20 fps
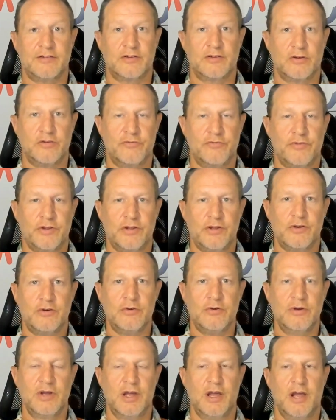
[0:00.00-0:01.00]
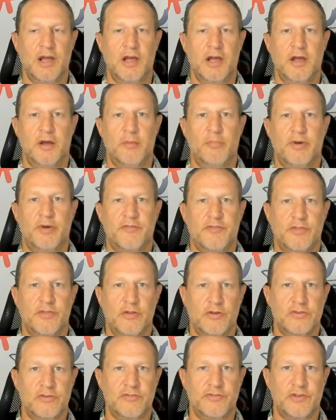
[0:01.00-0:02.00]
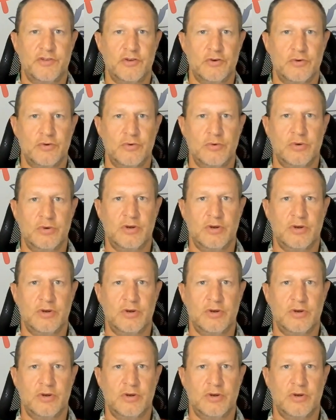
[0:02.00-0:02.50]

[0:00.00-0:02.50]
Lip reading: good for you. But for those of you,